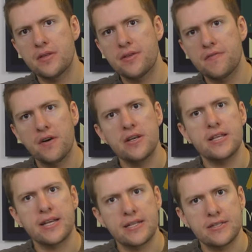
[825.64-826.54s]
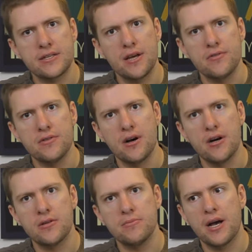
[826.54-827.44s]
finally get to
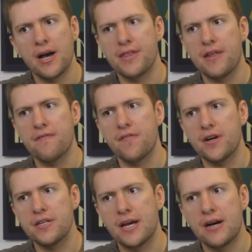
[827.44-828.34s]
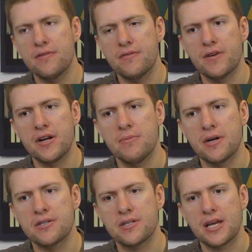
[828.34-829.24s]
Jotunheim and then find out very
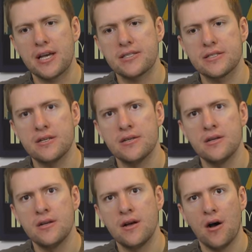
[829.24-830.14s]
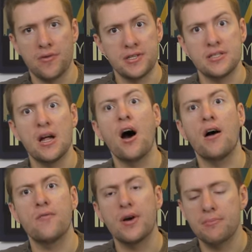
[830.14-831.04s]
much the case that, oh, this is the
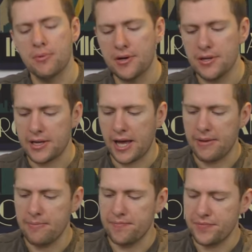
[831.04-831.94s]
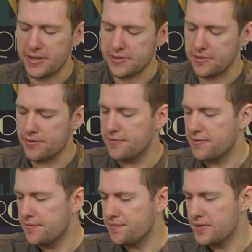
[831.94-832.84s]
halfway point of the game. It's sort of,
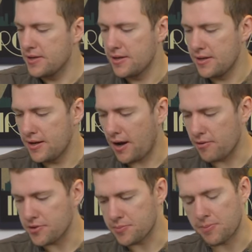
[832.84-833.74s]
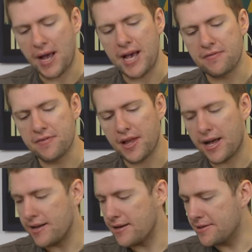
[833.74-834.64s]
I was prepared for
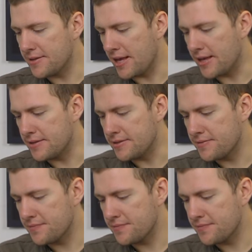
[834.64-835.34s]
that, and then,